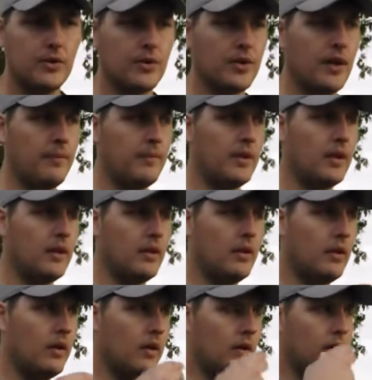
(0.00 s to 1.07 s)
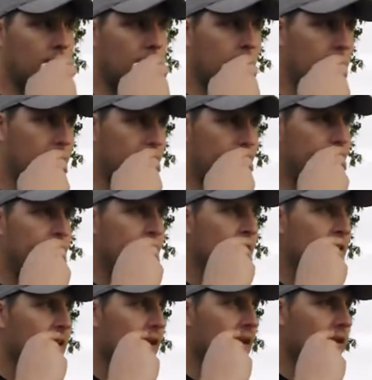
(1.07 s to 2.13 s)
or something, or
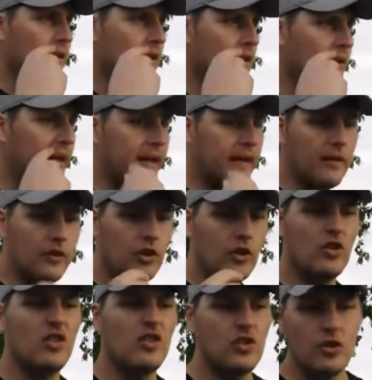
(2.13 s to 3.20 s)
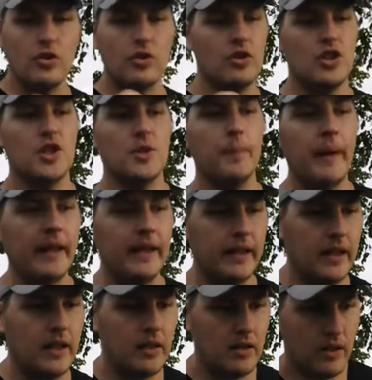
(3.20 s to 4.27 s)
you know, like you're just smelling
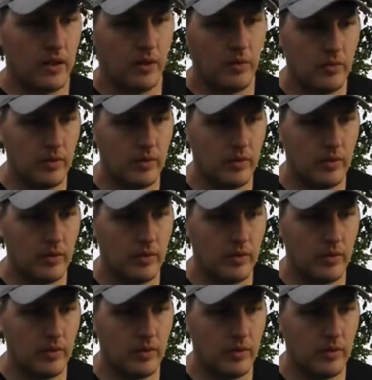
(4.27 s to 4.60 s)
it, you know,